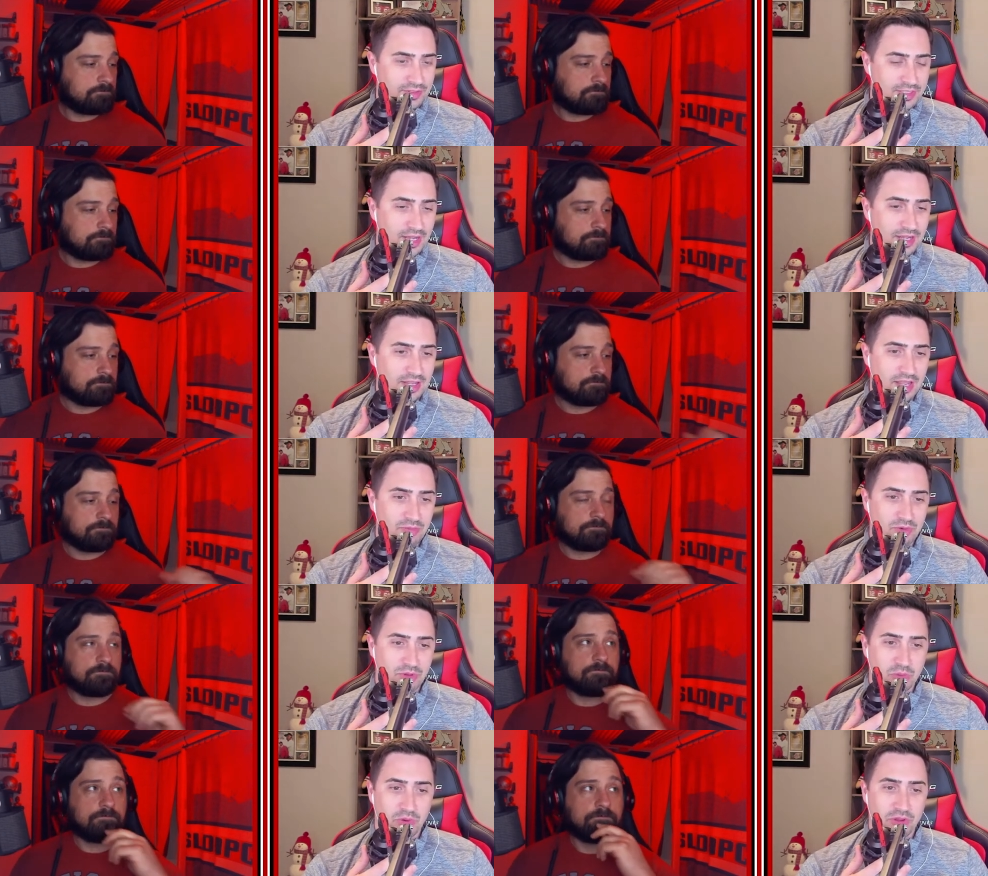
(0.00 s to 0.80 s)
Speaker 1: Tie
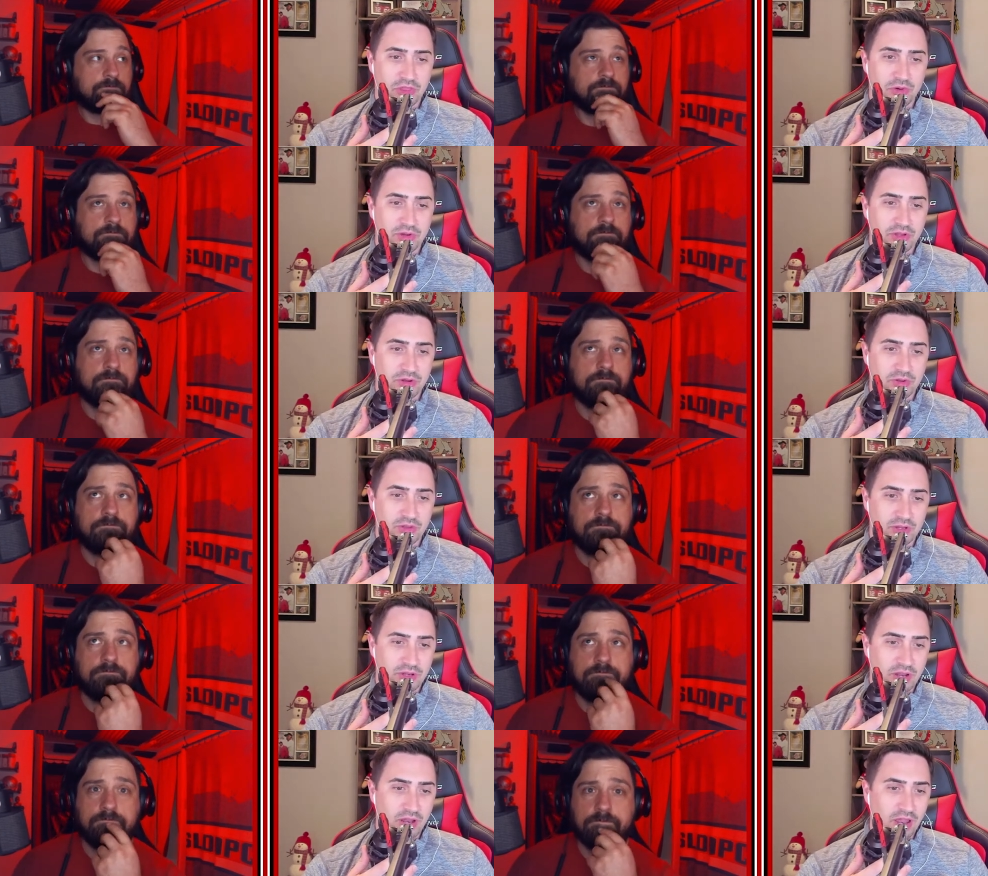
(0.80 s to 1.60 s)
game with one thirty on
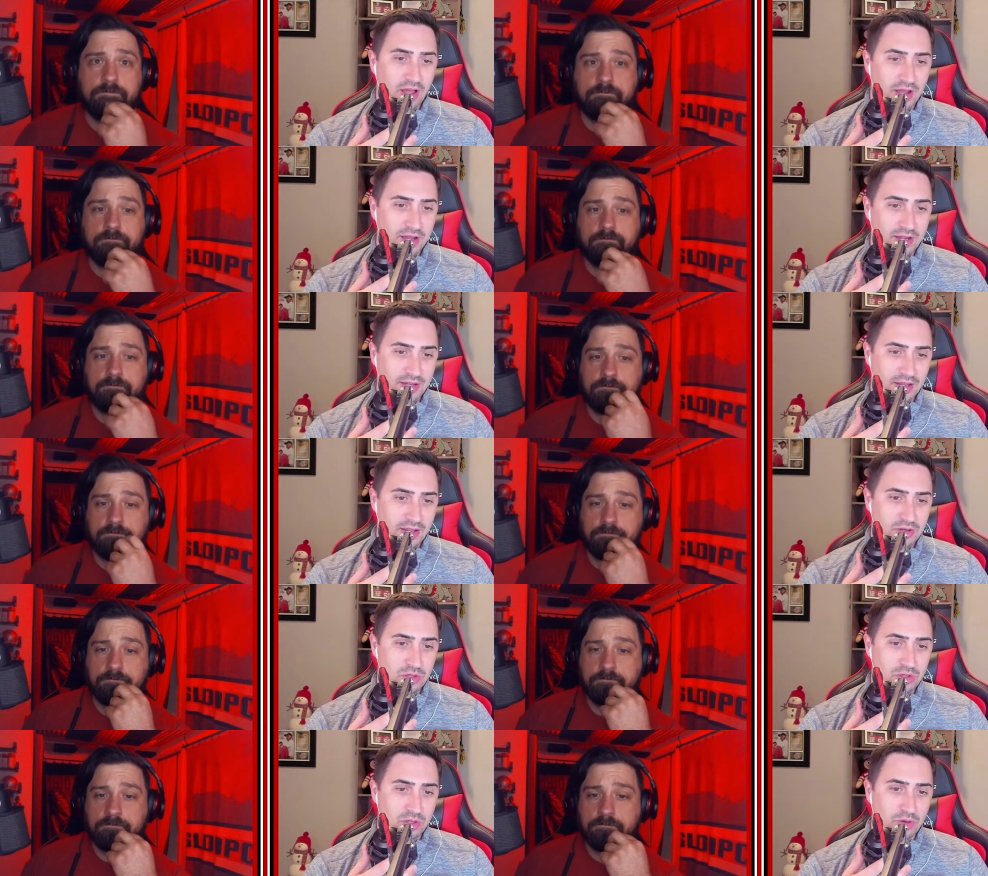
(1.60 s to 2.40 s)
the clock,
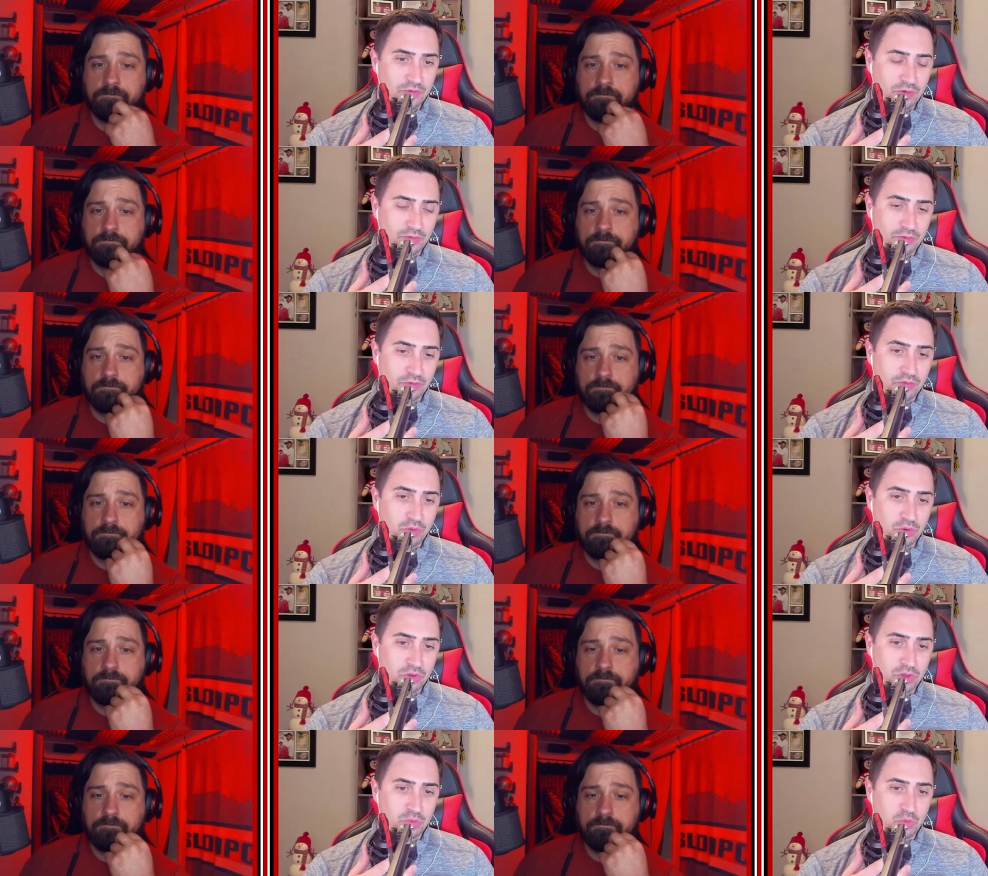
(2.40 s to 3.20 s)
and you go for it for
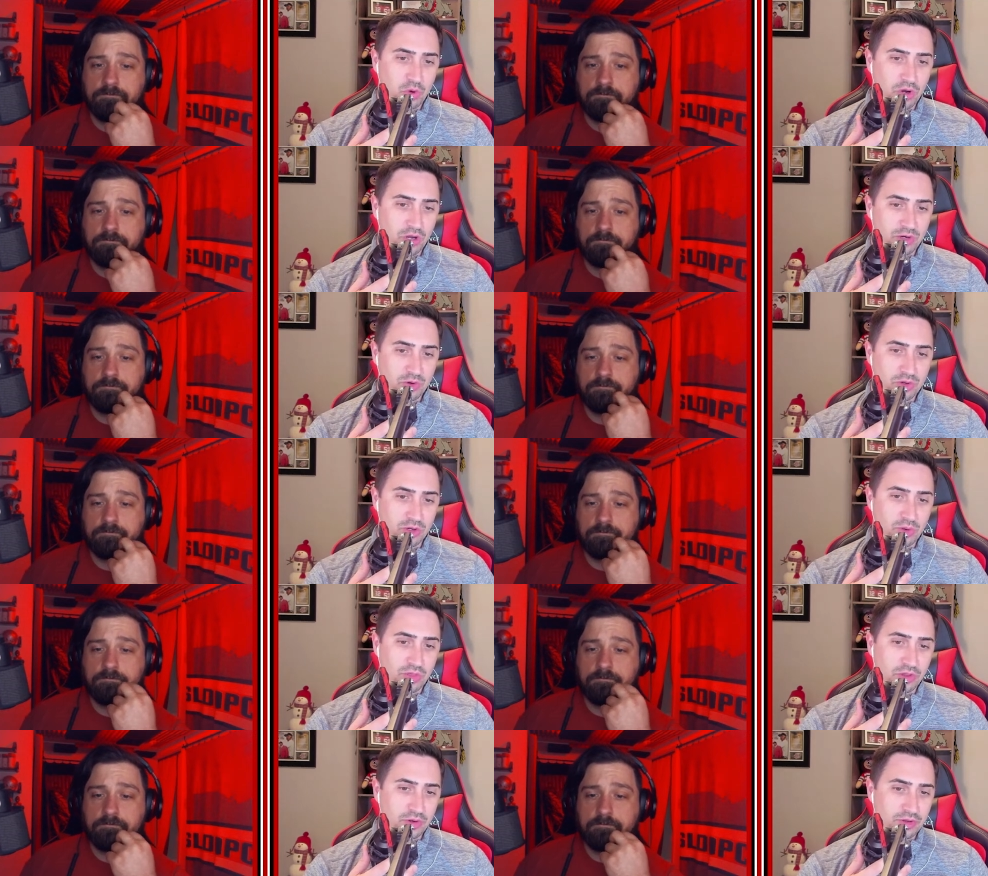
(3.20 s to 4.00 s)
fourth and one on
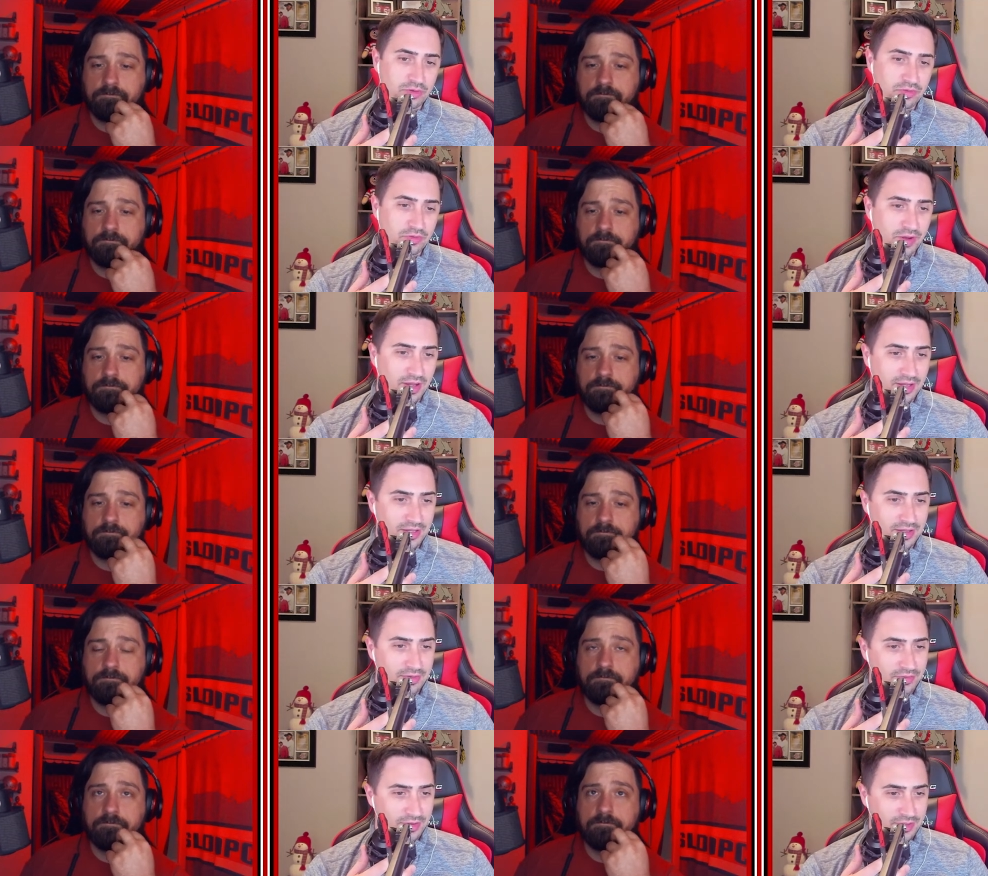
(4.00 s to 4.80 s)
your own
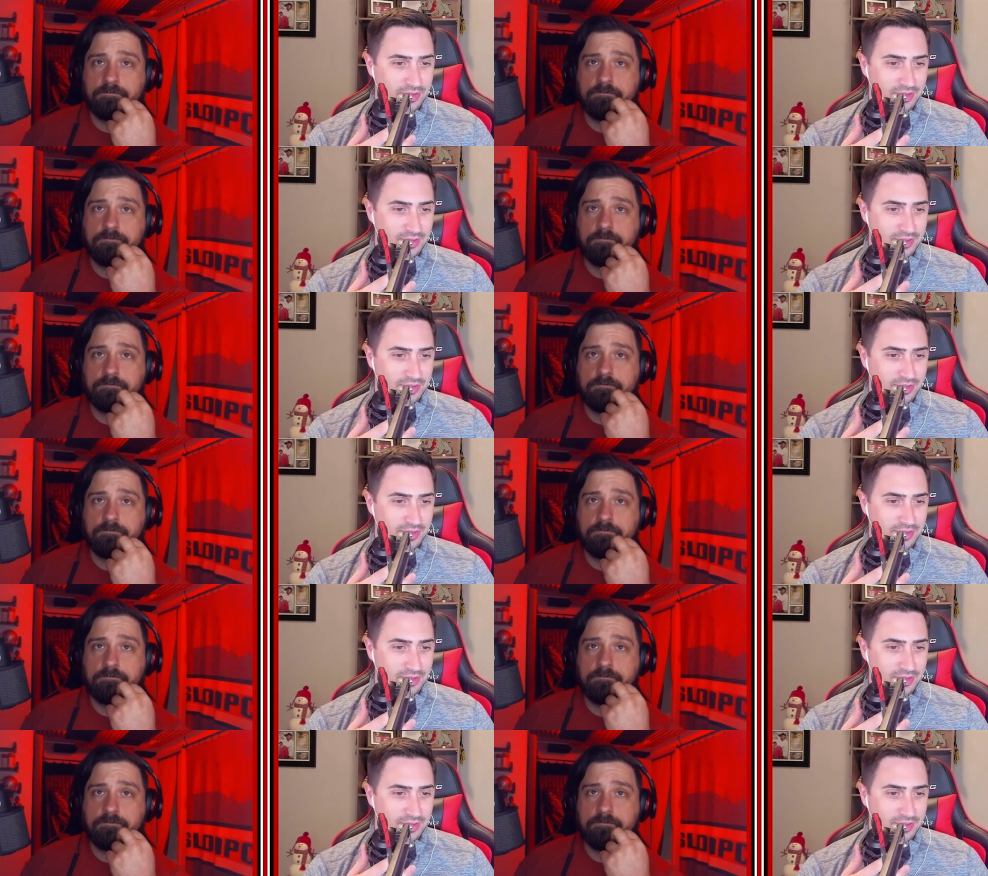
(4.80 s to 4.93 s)
thirty-five.